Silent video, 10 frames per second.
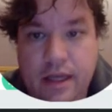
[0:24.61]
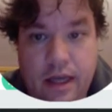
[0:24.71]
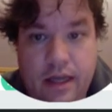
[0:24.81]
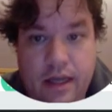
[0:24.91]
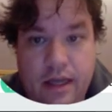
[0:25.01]

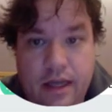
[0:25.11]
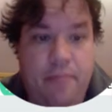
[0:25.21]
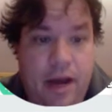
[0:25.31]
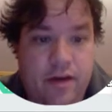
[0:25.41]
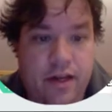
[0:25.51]
and
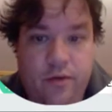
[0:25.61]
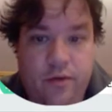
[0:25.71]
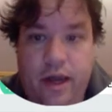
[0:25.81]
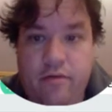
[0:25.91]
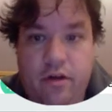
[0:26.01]
apparently
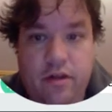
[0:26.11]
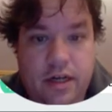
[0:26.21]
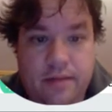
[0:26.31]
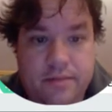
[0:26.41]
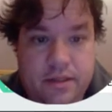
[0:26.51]
we have all the
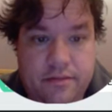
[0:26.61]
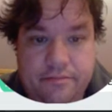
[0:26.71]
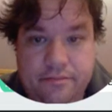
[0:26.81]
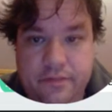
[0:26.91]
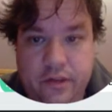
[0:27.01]
clubs,
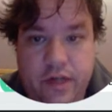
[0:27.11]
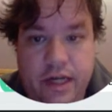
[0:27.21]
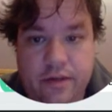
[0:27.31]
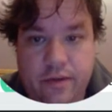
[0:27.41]
right?